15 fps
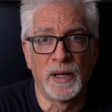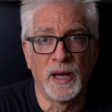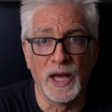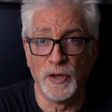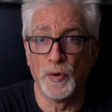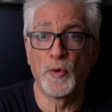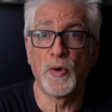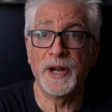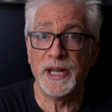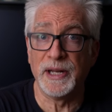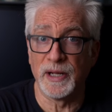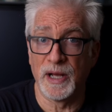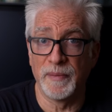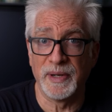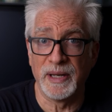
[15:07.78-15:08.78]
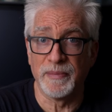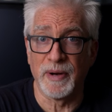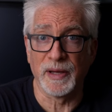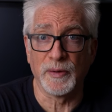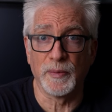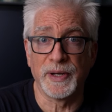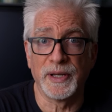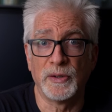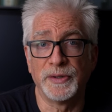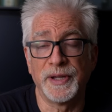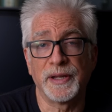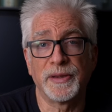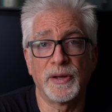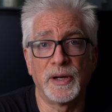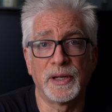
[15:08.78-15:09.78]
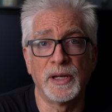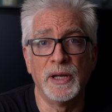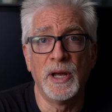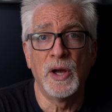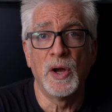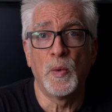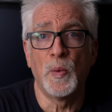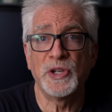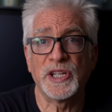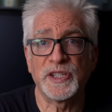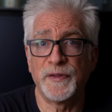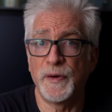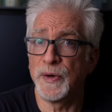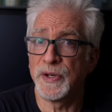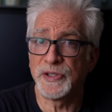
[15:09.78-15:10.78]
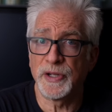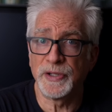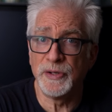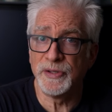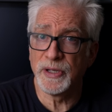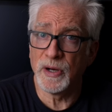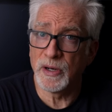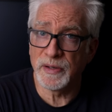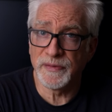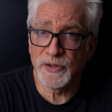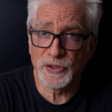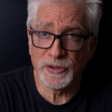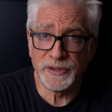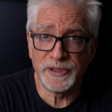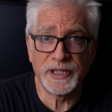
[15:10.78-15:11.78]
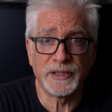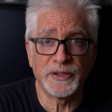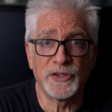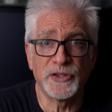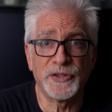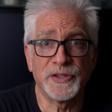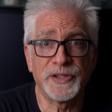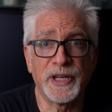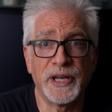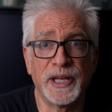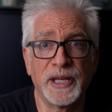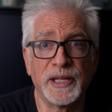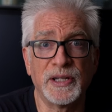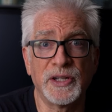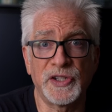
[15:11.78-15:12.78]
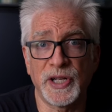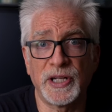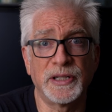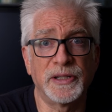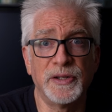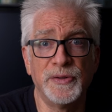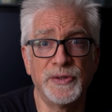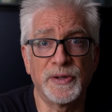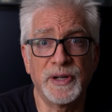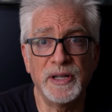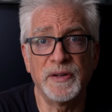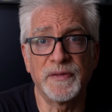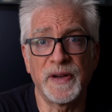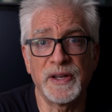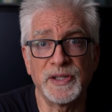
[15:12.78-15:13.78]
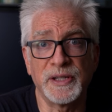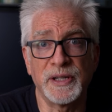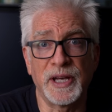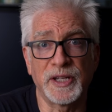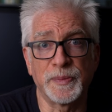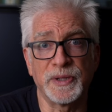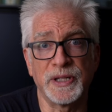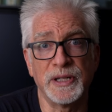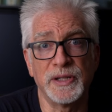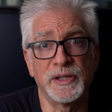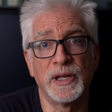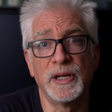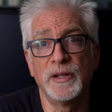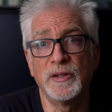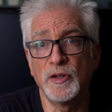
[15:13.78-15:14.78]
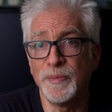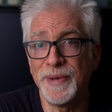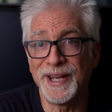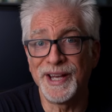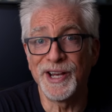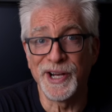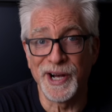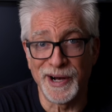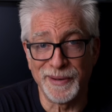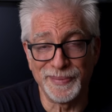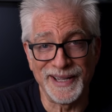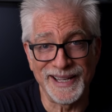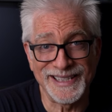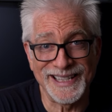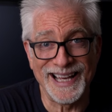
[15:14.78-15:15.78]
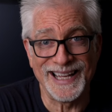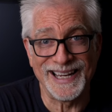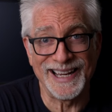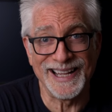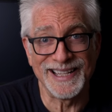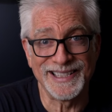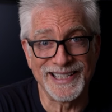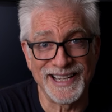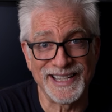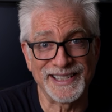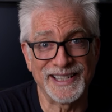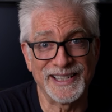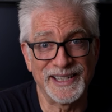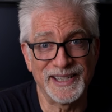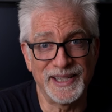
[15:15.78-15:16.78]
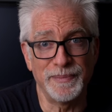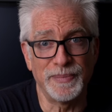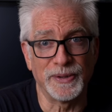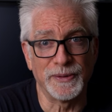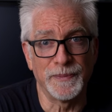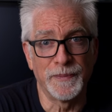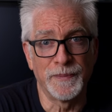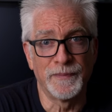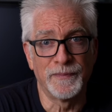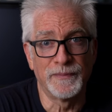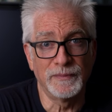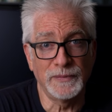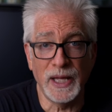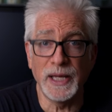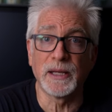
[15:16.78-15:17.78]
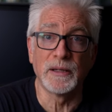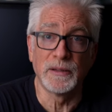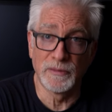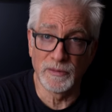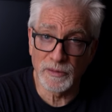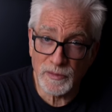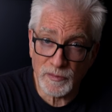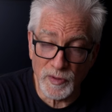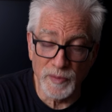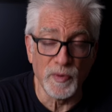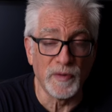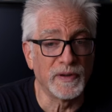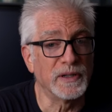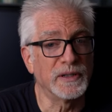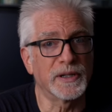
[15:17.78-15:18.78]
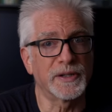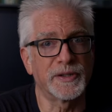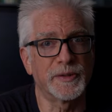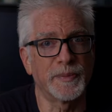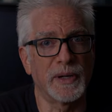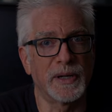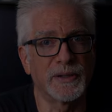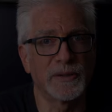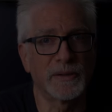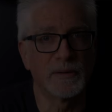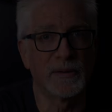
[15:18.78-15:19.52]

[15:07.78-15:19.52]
a Ukrainian company, by the way, hold that thought, which has focused on using artificial intelligence and solid user interface expertise to make complex editing tasks simple, like removing dust spots.